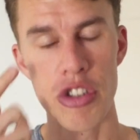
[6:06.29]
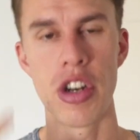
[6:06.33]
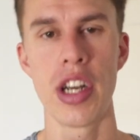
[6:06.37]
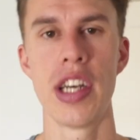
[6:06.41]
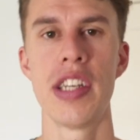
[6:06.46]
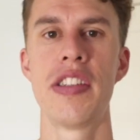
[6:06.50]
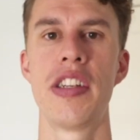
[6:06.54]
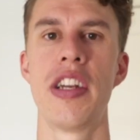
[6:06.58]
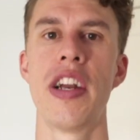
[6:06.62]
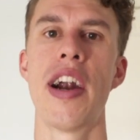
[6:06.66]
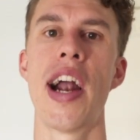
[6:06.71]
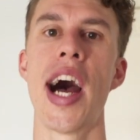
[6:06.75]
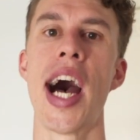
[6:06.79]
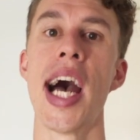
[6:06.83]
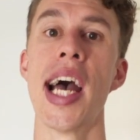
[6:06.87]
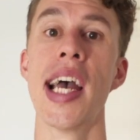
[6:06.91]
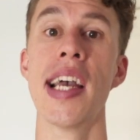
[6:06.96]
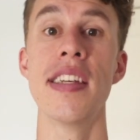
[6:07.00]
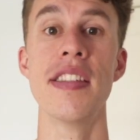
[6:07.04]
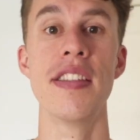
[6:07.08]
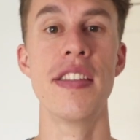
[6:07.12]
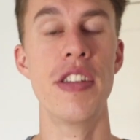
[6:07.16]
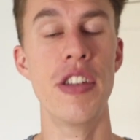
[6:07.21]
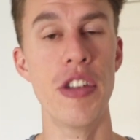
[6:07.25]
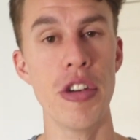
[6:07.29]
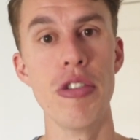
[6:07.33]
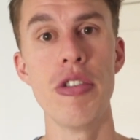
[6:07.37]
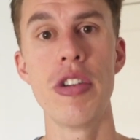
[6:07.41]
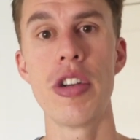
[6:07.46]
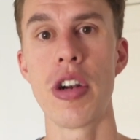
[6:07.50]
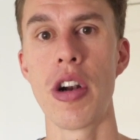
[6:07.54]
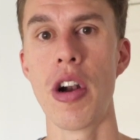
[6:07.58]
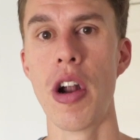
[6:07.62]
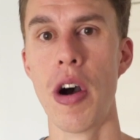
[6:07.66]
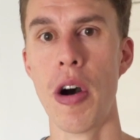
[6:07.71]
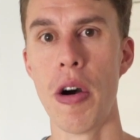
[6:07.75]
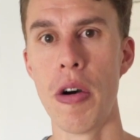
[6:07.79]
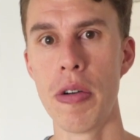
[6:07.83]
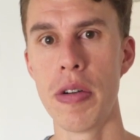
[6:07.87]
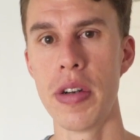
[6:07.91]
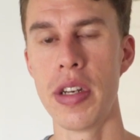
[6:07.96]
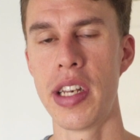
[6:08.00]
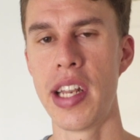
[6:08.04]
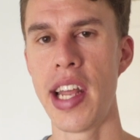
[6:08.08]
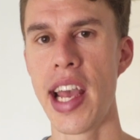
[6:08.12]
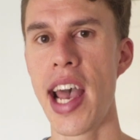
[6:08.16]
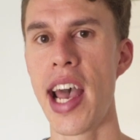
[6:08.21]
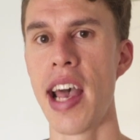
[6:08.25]
Trust your eyes, do your
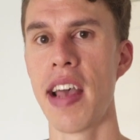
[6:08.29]
own